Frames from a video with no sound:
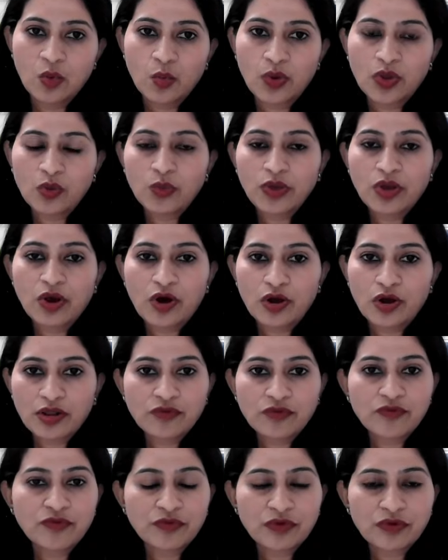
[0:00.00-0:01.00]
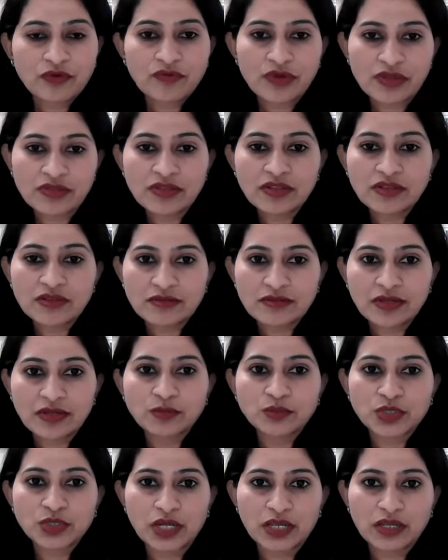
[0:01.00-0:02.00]
While we are facing the
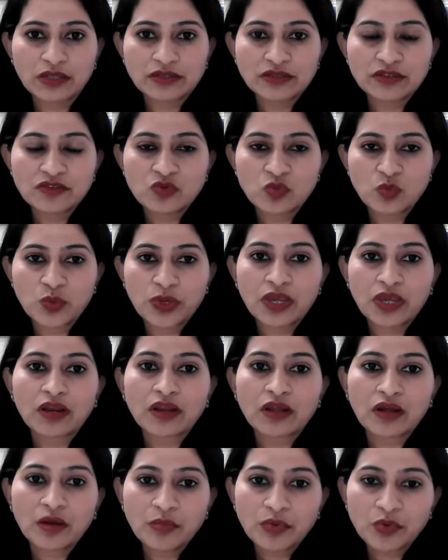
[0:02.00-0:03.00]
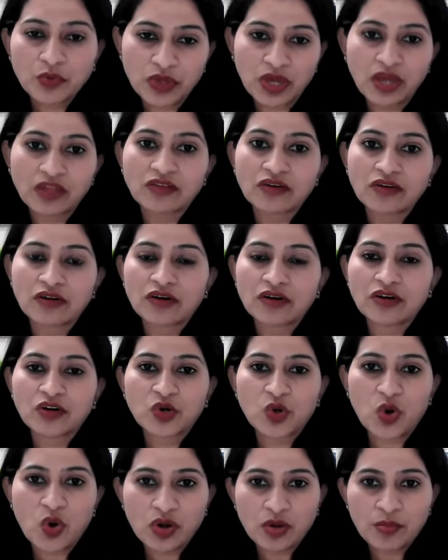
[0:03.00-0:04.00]
same challenges, we can come together,
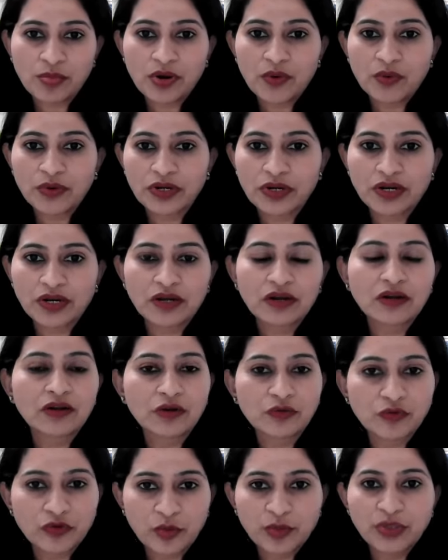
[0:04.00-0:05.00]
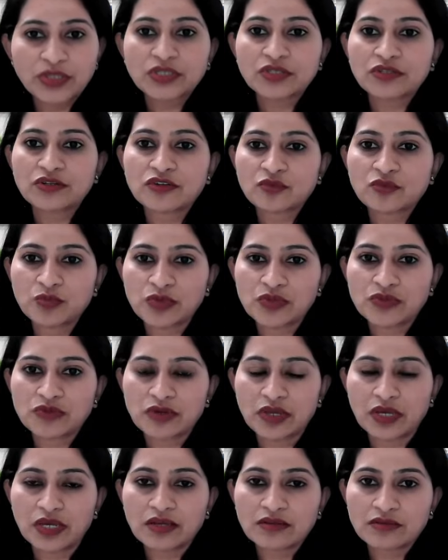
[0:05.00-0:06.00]
talk about it, learn from each other's
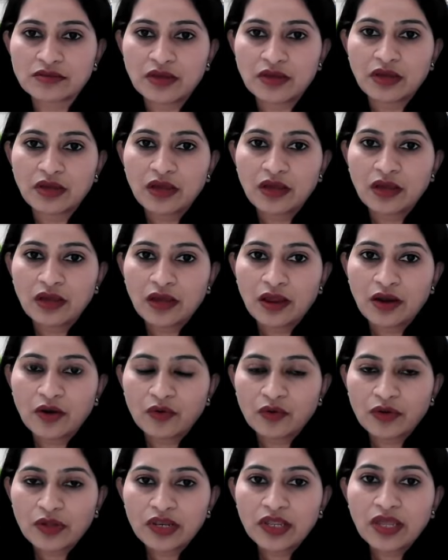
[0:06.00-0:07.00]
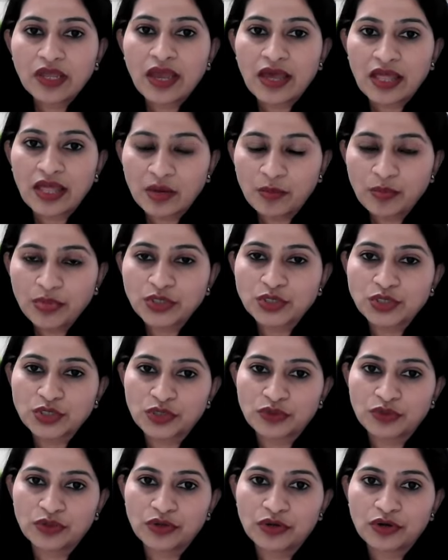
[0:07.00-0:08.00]
mistakes, and really help each
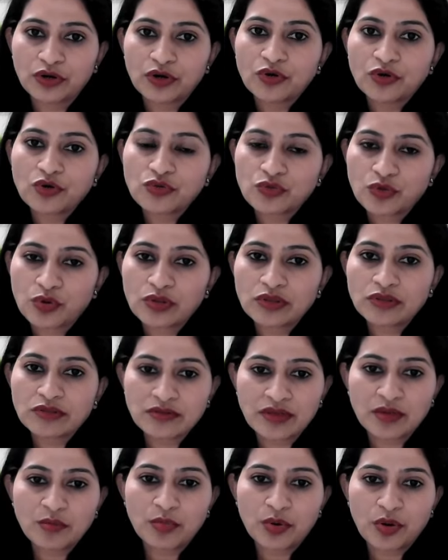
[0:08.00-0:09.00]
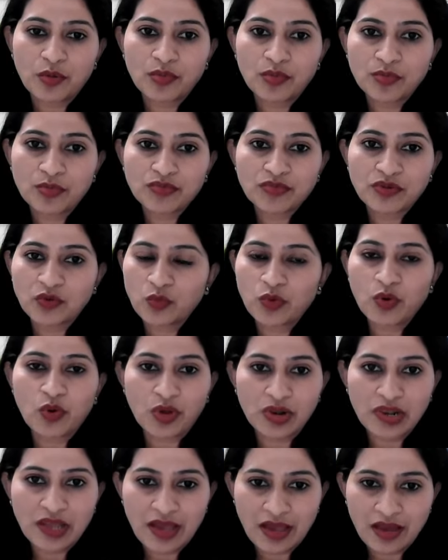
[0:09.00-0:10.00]
other to solve the same problems that we
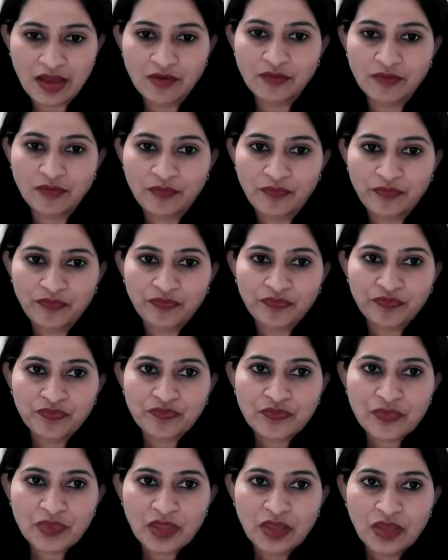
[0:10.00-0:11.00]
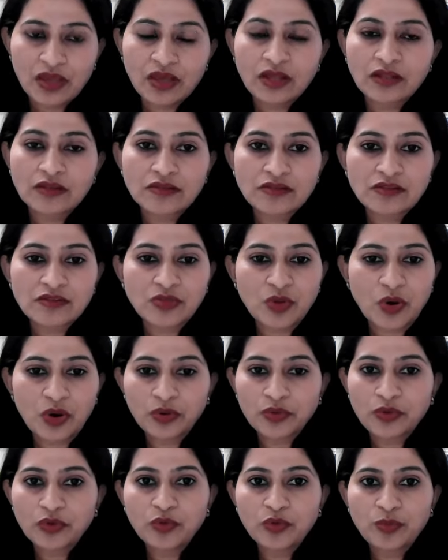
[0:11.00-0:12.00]
all have. This is
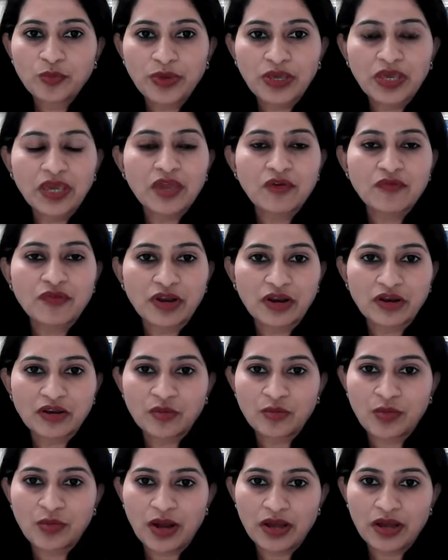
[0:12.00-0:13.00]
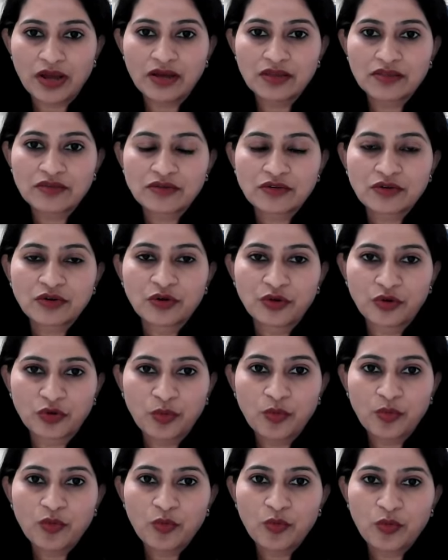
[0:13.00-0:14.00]
not going to be a vendor biased
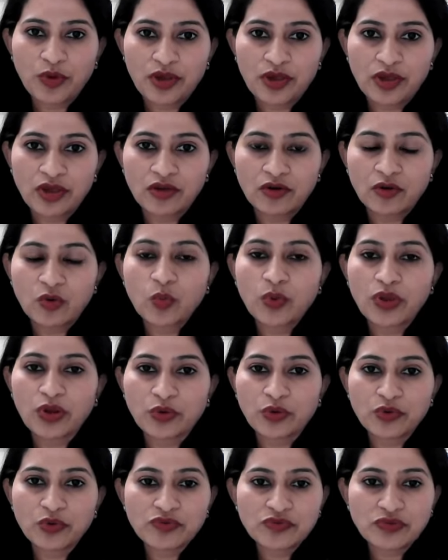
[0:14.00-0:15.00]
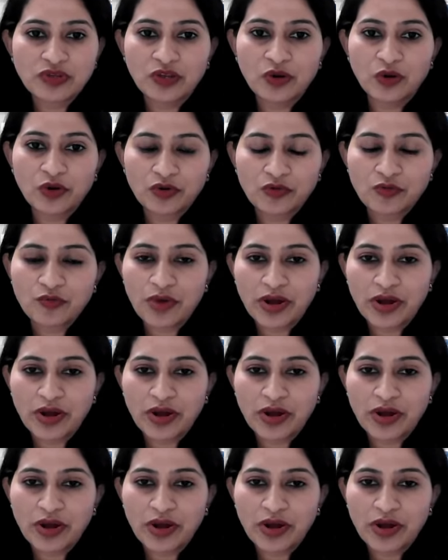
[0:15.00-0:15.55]
group where we are going to see a lot of